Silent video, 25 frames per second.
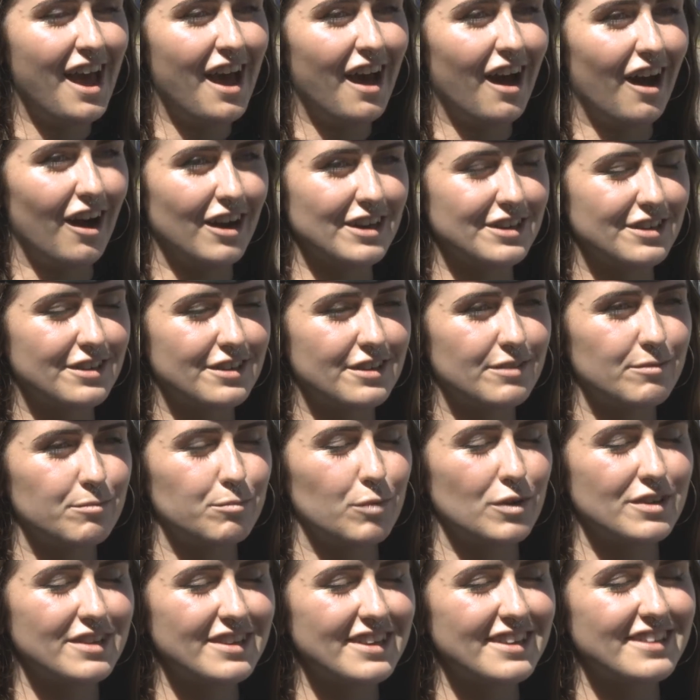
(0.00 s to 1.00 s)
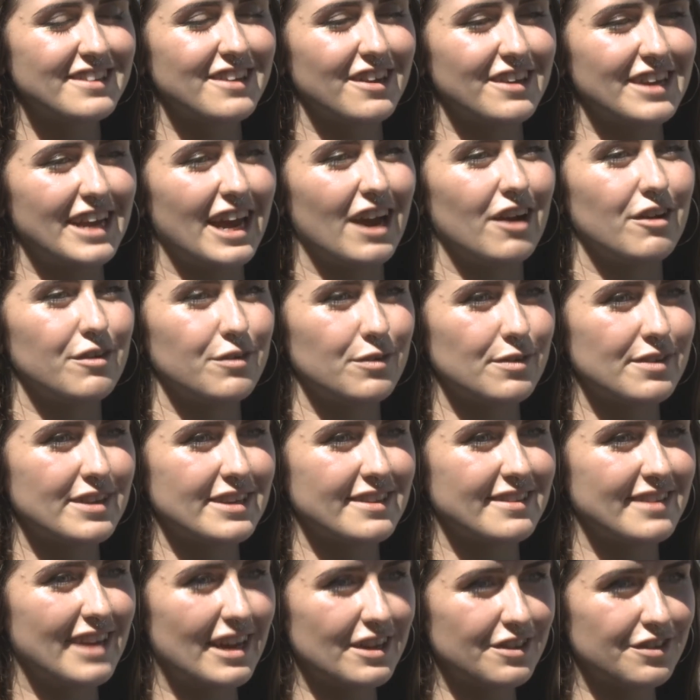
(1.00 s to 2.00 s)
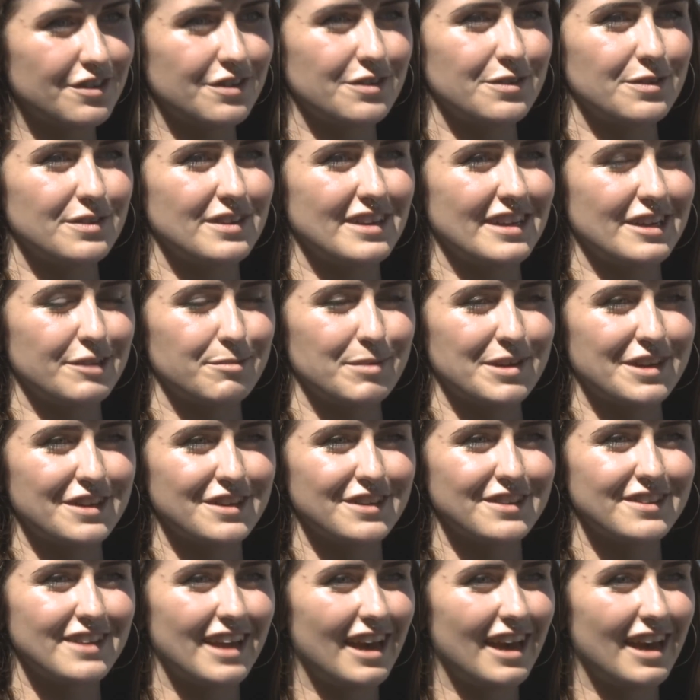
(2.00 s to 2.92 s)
I wanted to study aeronautics and astronautics because